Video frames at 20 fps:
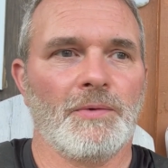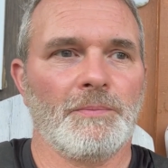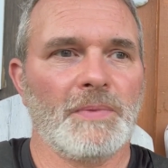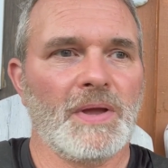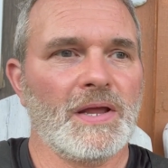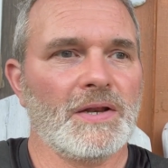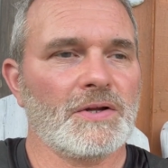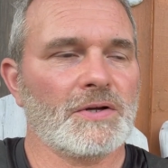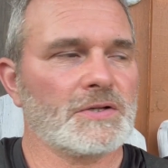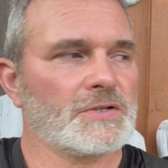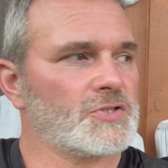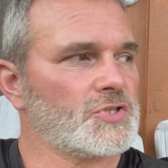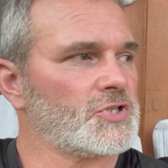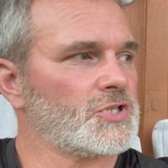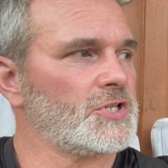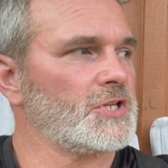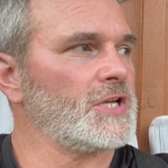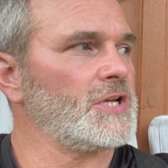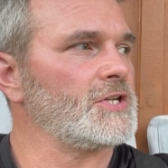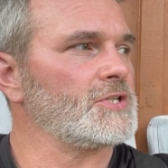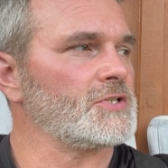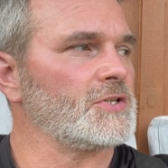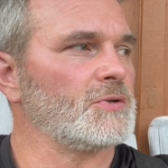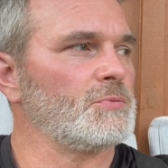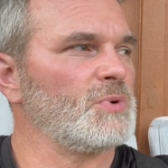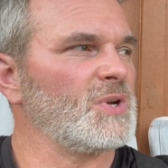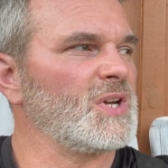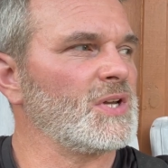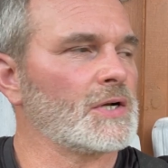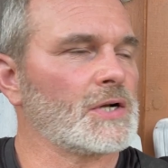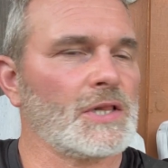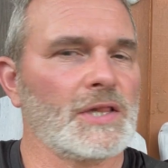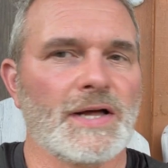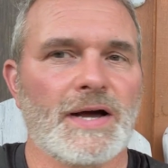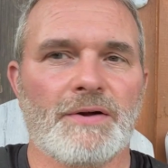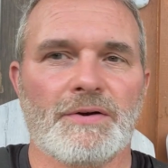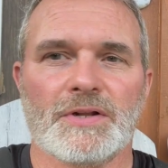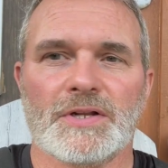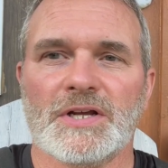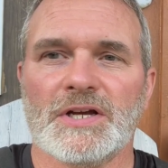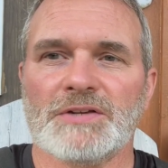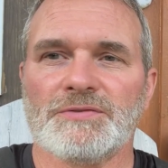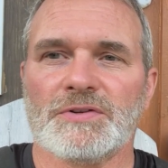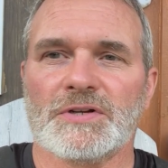Man, you could sneeze and you'd be a cloud of dust